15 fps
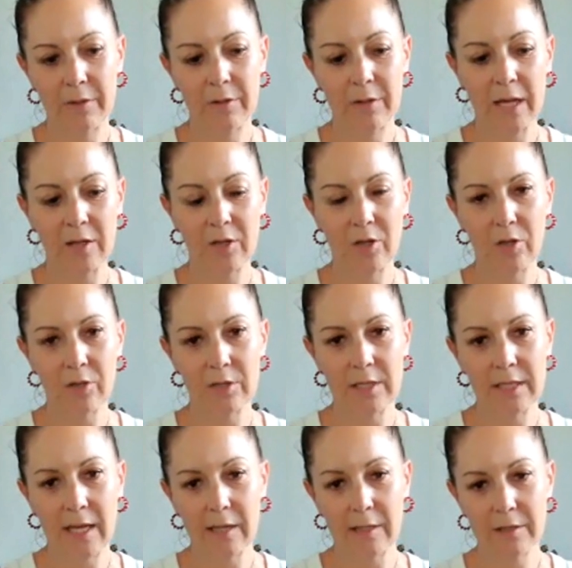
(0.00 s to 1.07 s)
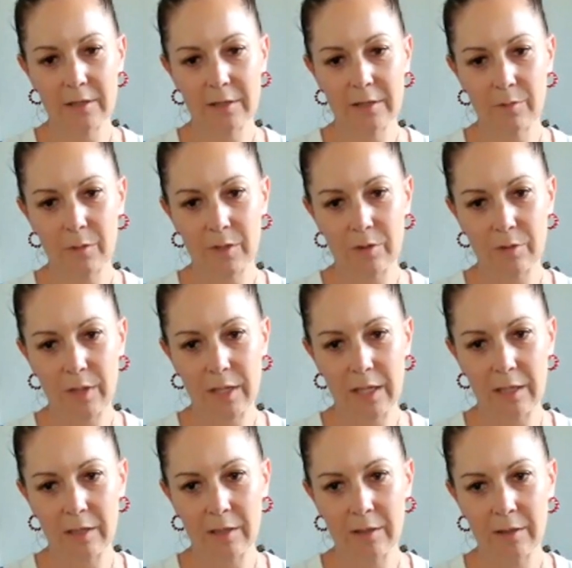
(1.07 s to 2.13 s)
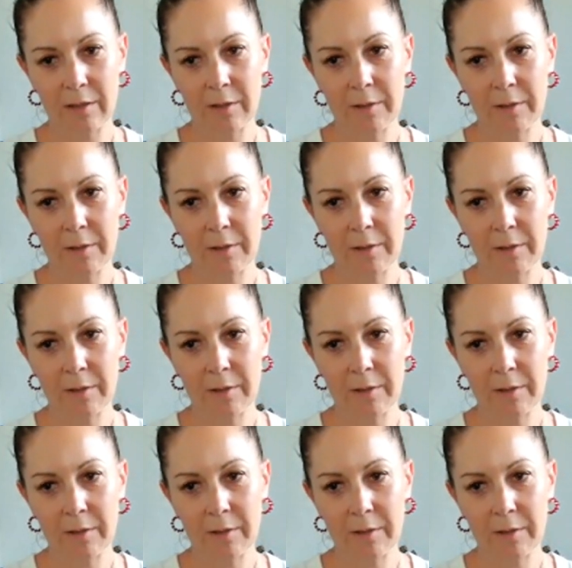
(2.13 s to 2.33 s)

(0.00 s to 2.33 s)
And feel that contact between